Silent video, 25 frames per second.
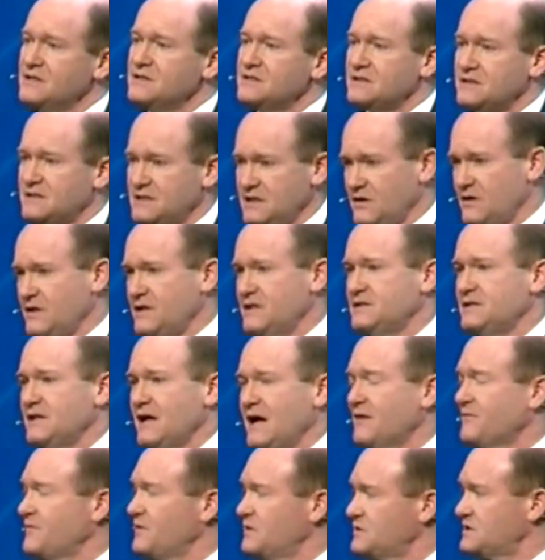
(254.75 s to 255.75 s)
serious
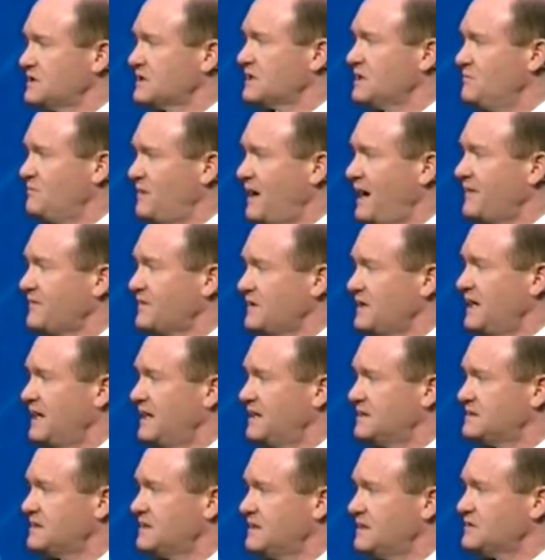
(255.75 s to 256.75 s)
effort to combat the
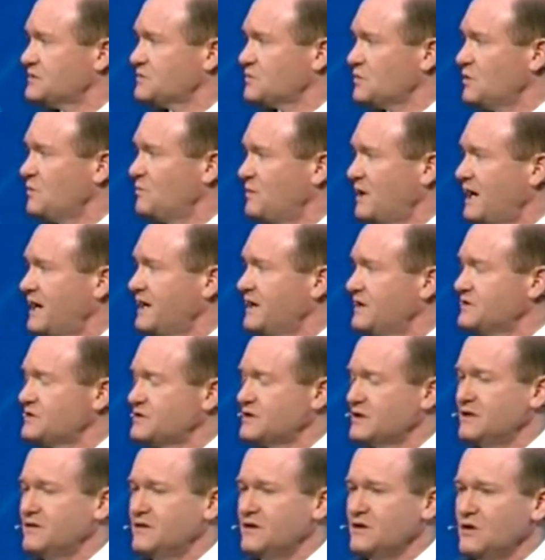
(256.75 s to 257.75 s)
anti-Israel
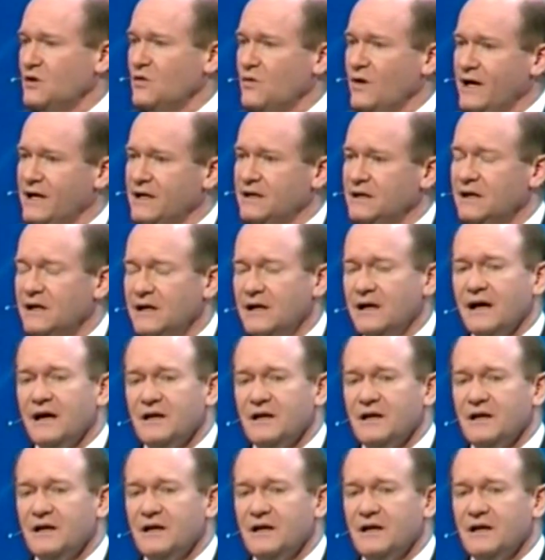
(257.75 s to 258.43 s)
bias in the UN